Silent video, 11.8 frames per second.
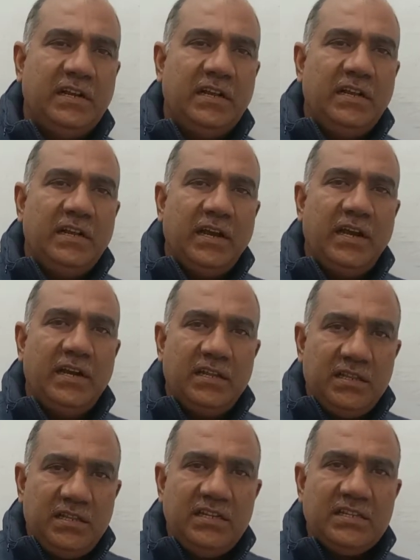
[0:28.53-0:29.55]
and
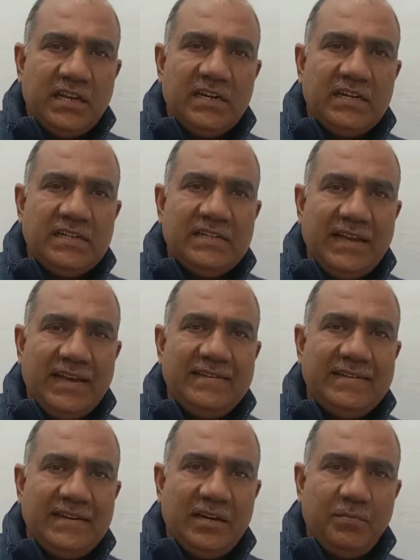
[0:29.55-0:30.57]
these characters, as
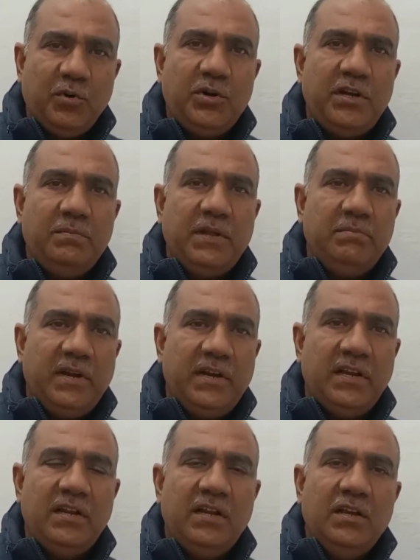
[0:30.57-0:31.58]
reported by
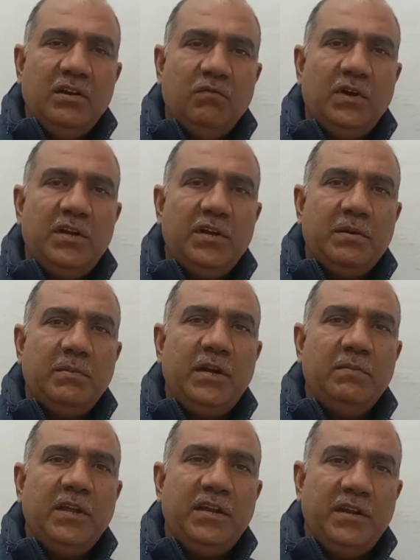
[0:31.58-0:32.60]
Mendel, were determined
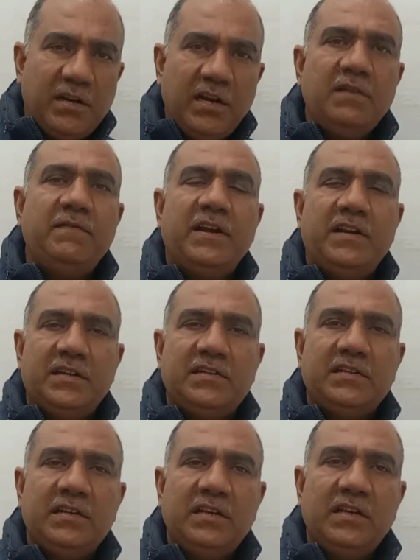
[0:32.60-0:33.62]
by internal
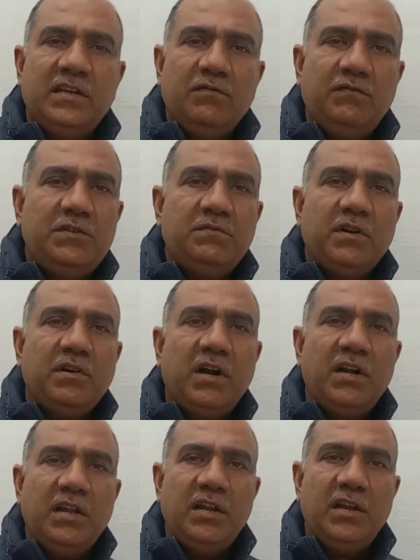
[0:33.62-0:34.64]
factors which were
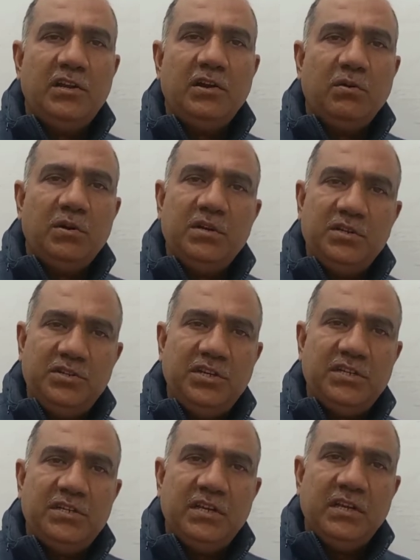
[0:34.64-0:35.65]
called later on
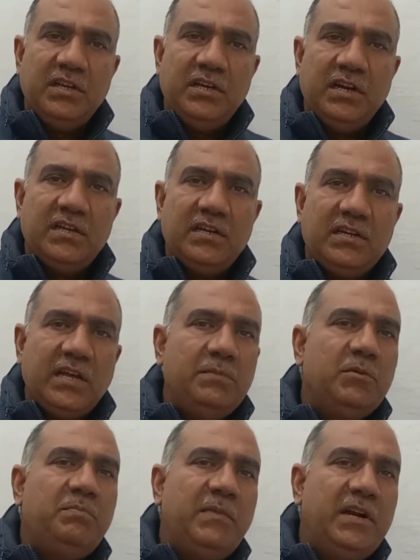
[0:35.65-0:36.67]
genes. At the time
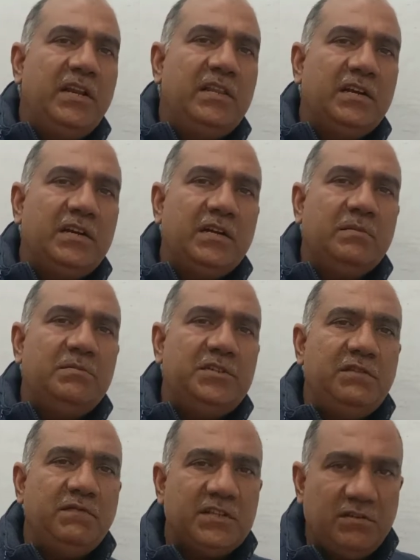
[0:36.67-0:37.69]
of Mendel, the term
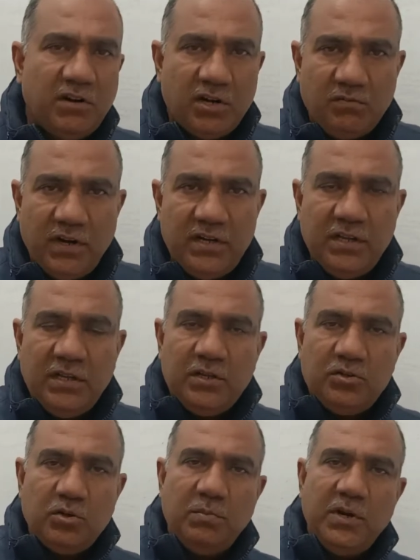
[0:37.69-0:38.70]
gene was not coined,
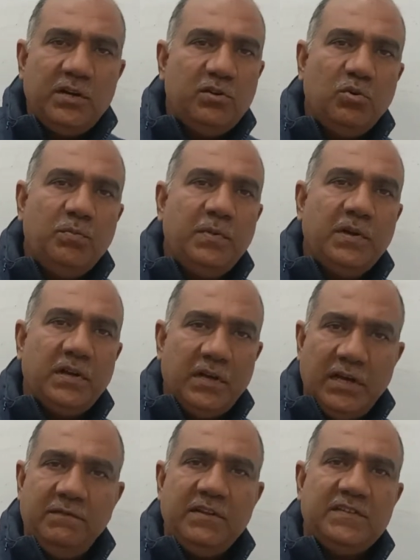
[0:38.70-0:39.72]
so blood group,
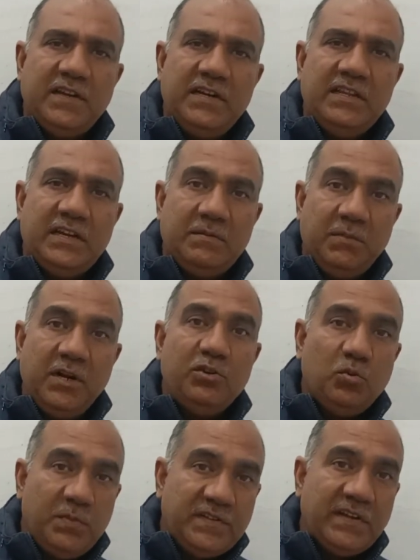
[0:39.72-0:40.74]
having said that blood
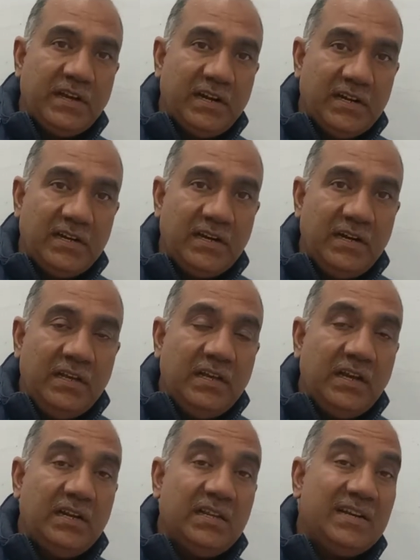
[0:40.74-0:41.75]
group is a character
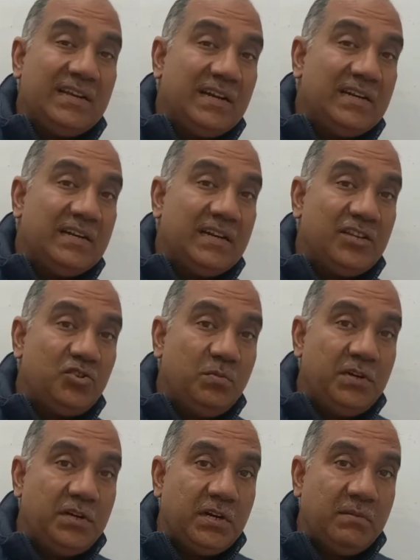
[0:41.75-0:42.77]
and that character has to be
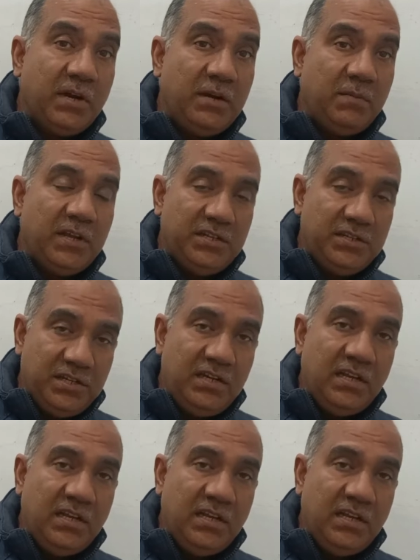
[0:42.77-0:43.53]
determined by a gene,